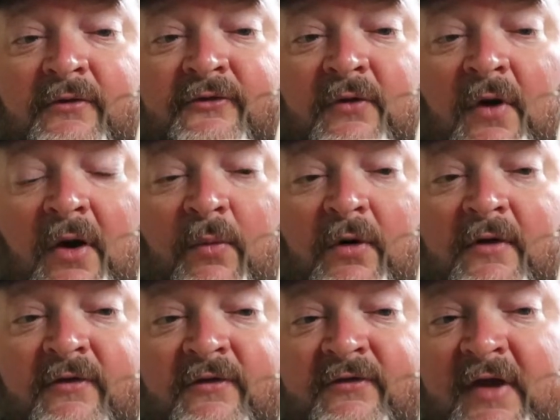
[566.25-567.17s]
So I want
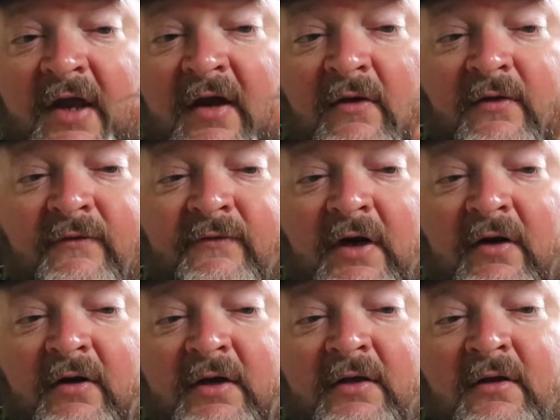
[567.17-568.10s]
it to stay on the
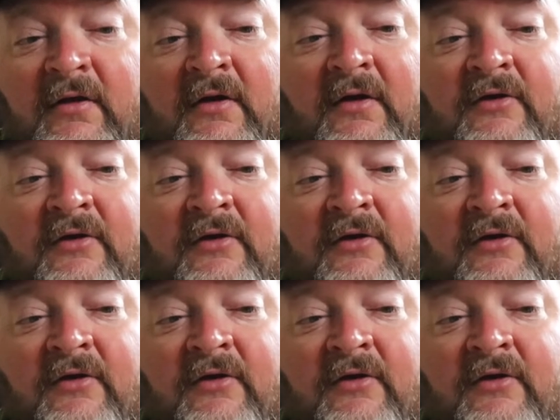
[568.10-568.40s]
very